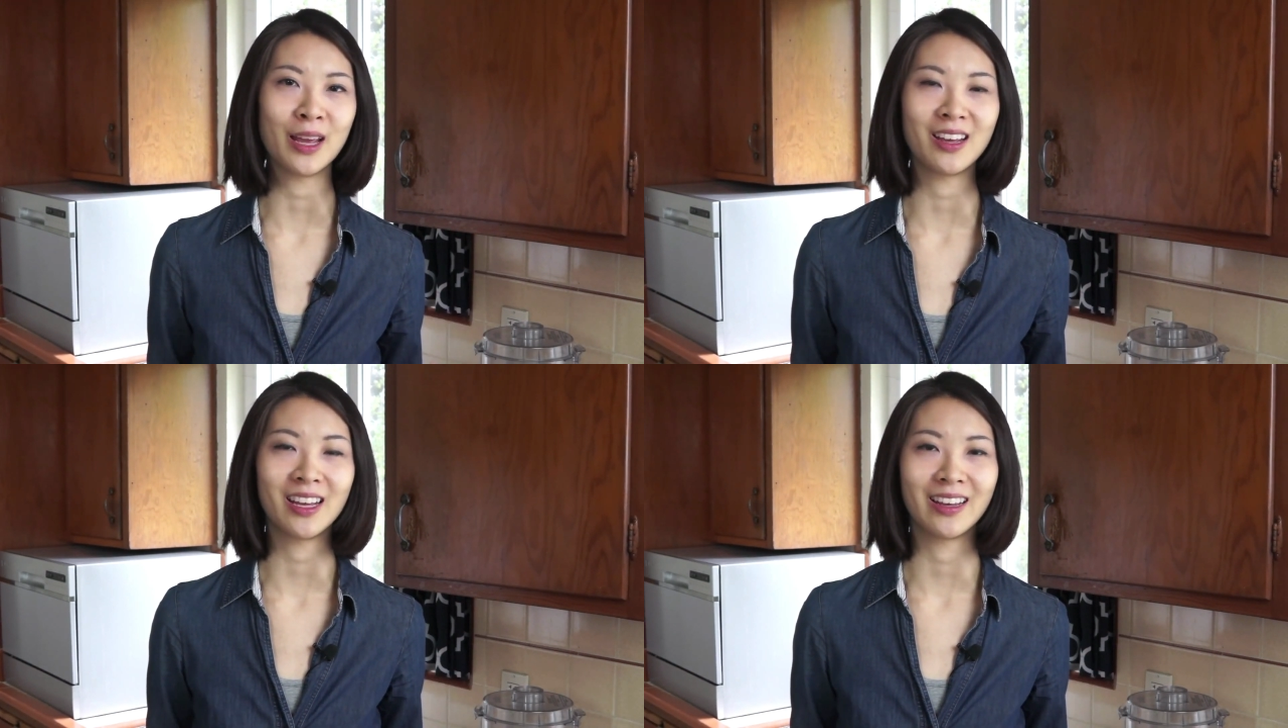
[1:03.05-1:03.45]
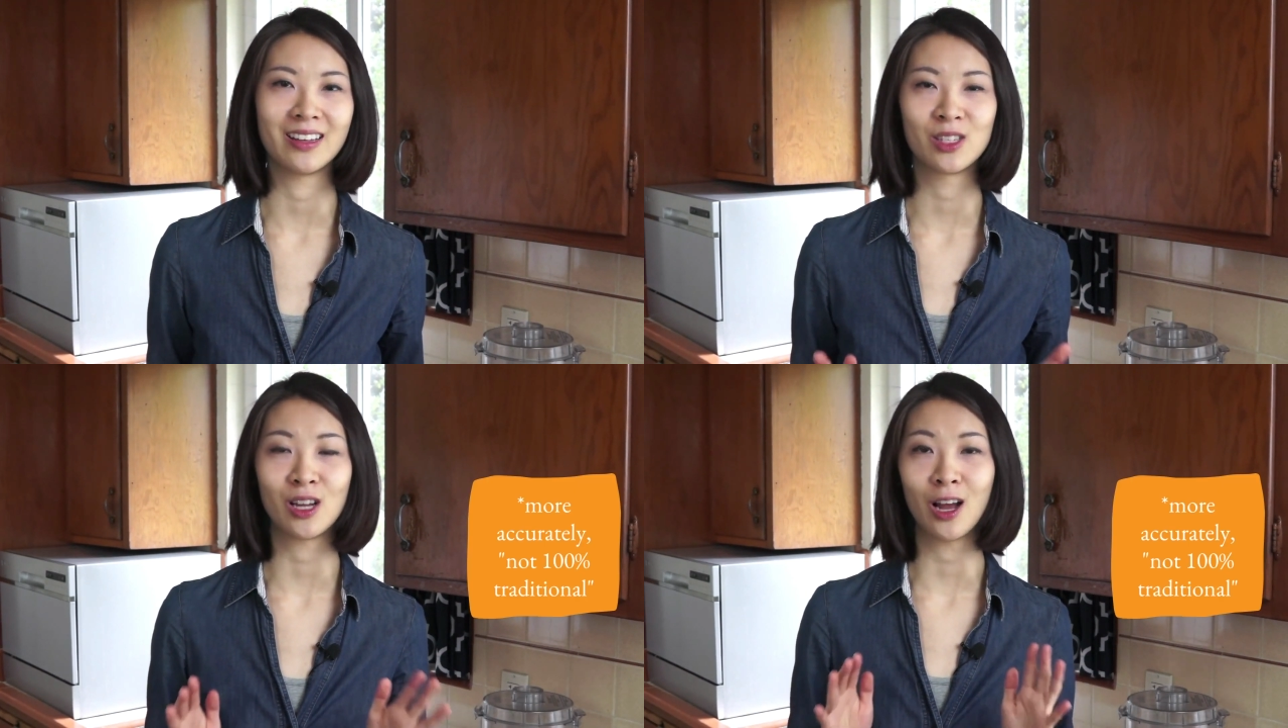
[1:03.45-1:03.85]
making
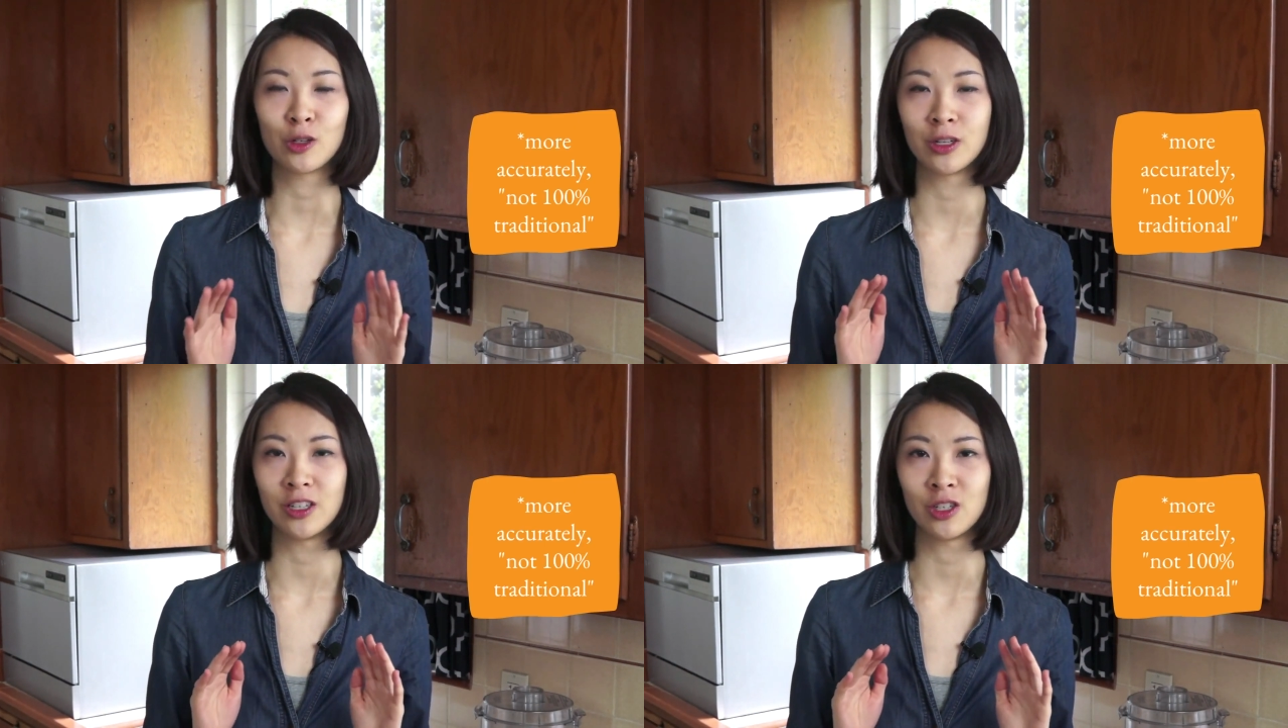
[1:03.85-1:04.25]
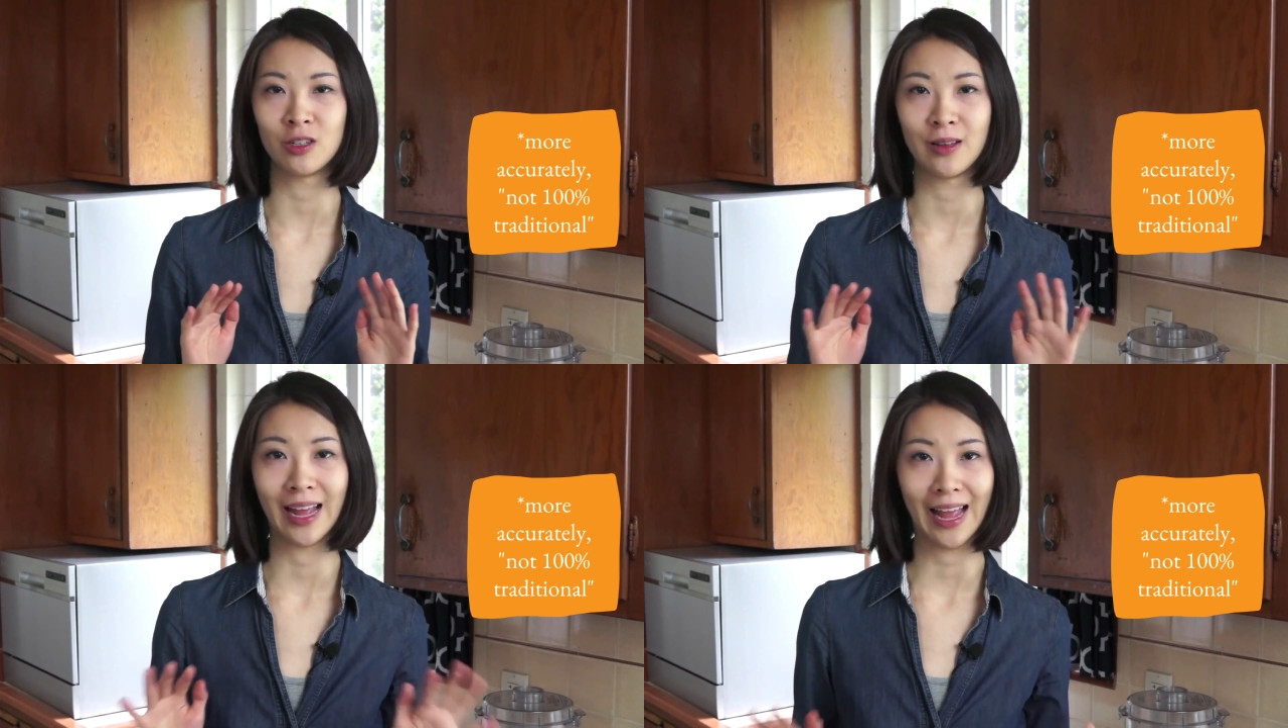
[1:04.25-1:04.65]
is not
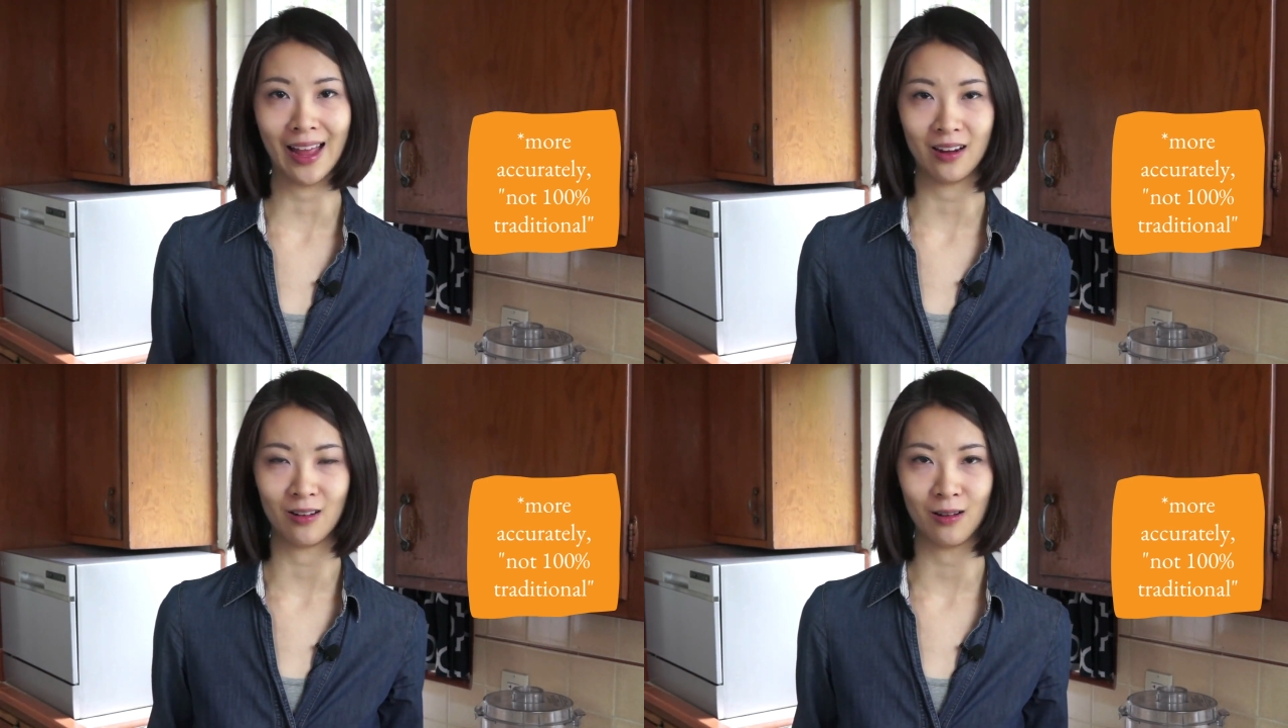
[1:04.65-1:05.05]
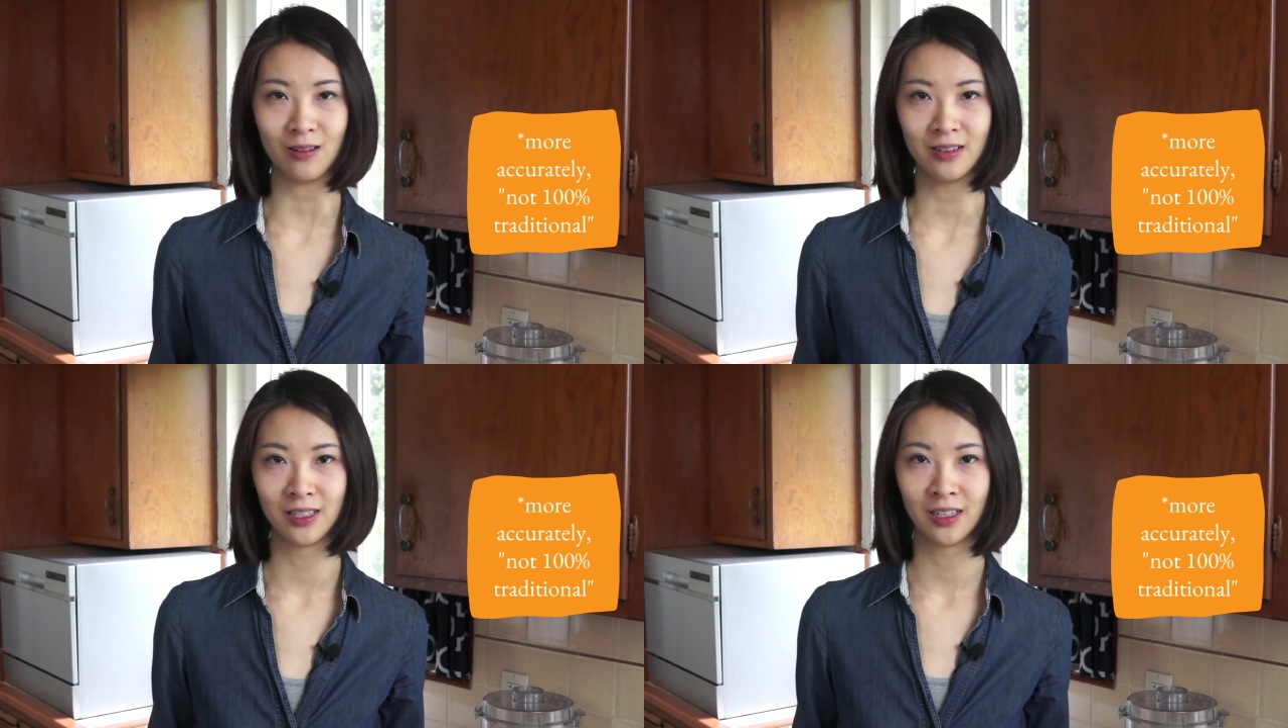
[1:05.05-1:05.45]
traditional at
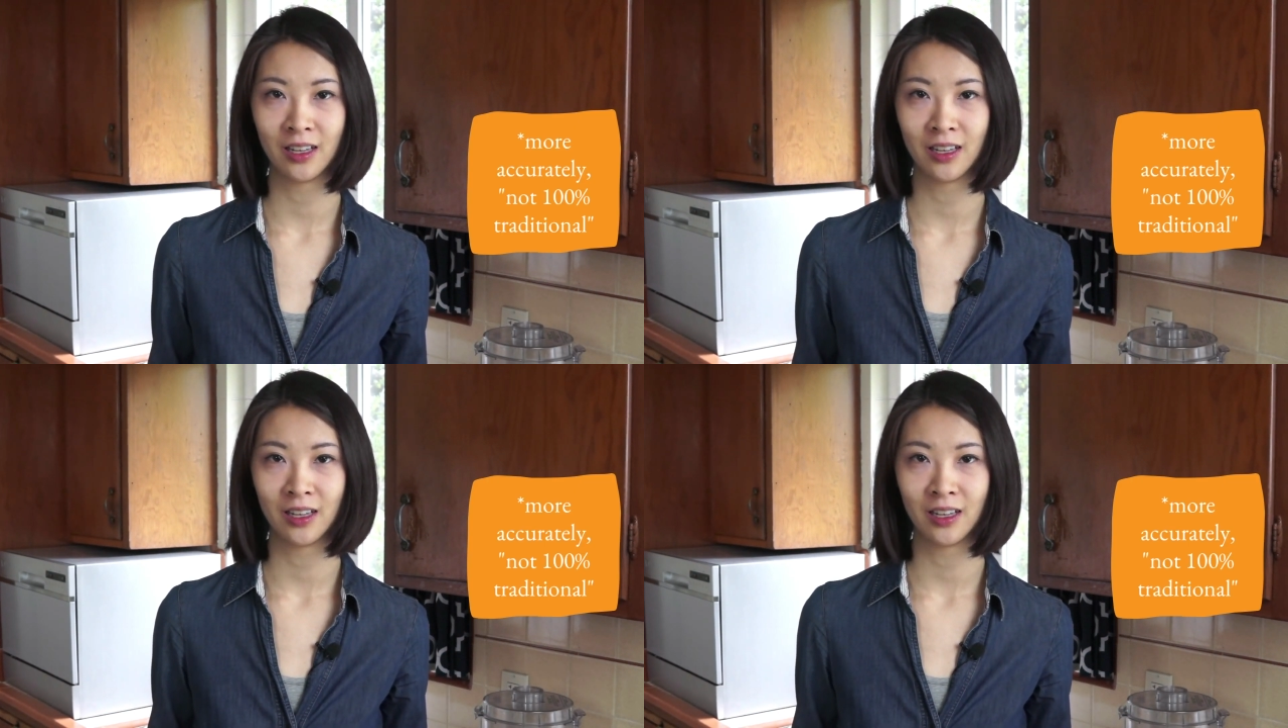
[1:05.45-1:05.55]
all,